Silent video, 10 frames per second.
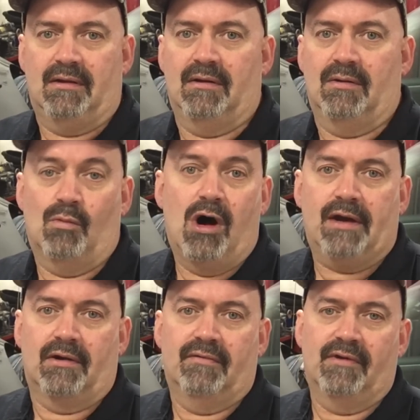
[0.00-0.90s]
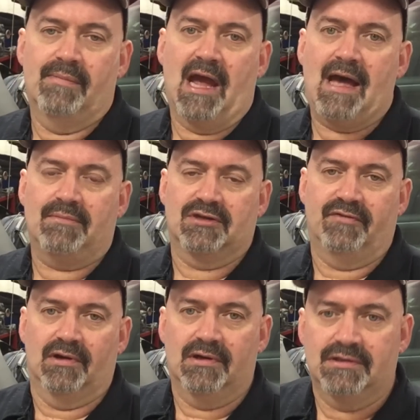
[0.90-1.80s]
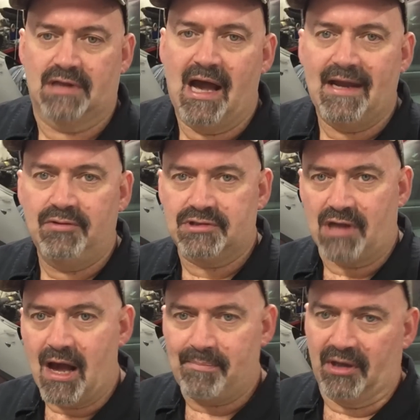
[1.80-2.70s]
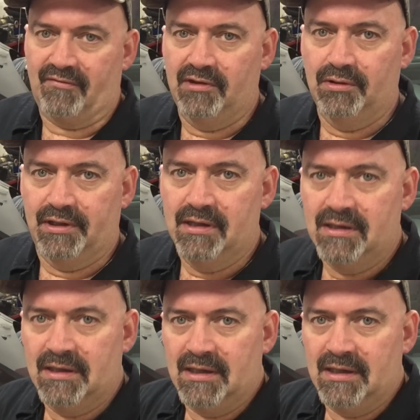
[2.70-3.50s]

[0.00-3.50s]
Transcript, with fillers: uh, water from the atmosphere. It's a hydroscopic fluid.